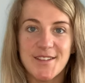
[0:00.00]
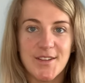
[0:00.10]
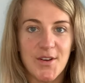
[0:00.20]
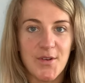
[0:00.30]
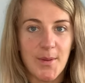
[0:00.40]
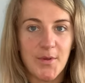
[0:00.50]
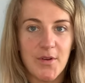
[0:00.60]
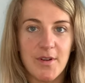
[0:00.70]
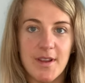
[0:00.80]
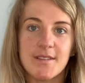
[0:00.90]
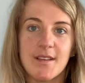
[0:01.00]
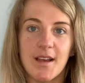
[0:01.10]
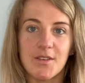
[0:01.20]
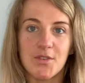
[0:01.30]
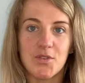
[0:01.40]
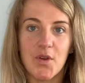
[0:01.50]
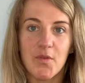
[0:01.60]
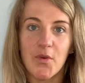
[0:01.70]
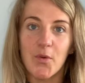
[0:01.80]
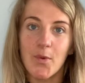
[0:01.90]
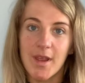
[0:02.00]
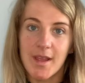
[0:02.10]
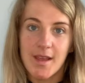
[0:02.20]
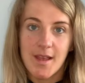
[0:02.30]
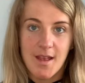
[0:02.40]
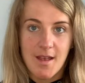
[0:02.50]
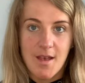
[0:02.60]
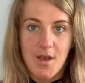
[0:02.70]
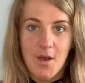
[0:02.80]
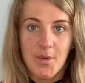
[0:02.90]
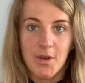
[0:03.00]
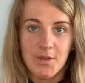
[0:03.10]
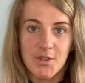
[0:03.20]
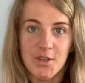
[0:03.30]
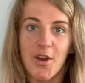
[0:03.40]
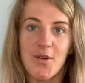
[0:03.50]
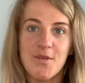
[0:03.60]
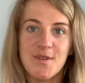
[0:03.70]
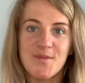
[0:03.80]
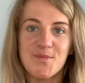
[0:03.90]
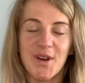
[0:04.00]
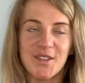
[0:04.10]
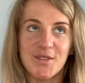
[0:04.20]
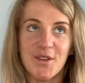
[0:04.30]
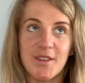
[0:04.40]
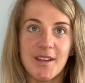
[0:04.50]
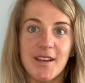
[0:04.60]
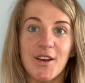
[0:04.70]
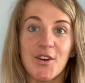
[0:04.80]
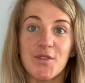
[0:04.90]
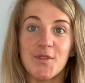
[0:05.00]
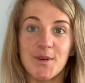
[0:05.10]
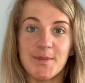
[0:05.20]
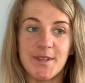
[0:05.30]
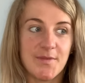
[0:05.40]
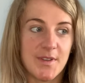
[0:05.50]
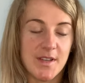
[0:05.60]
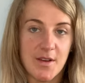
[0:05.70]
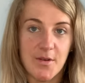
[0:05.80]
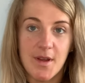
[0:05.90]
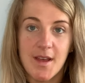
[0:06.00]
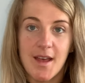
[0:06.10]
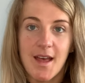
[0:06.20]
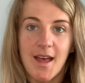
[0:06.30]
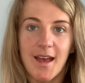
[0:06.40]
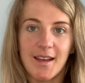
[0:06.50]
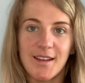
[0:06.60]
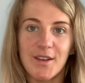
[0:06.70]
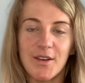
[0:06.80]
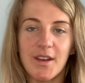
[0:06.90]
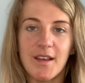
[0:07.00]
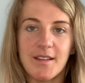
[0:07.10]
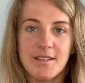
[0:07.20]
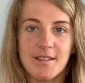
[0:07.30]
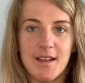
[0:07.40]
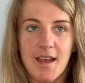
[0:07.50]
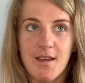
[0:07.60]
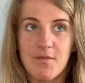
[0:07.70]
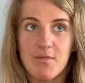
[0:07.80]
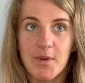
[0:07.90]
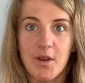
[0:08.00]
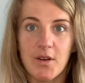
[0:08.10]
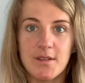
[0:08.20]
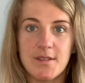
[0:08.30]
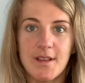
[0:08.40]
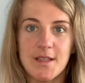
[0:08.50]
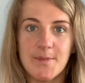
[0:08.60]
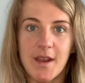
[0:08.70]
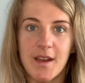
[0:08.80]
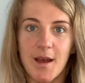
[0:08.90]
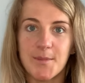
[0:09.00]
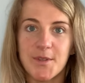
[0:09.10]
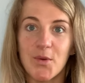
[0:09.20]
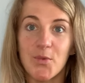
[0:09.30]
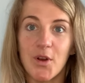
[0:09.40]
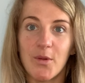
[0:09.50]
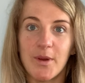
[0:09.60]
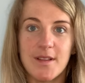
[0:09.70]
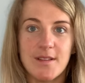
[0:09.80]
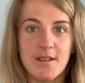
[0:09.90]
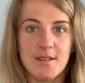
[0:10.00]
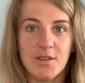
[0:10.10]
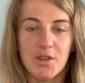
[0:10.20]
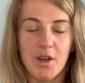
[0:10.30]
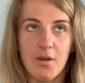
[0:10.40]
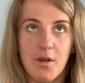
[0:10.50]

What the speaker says: So I'm currently sat just over a week post show, but I do not think I could have filmed this video any earlier than today because it's been an absolute whirlwind since the show.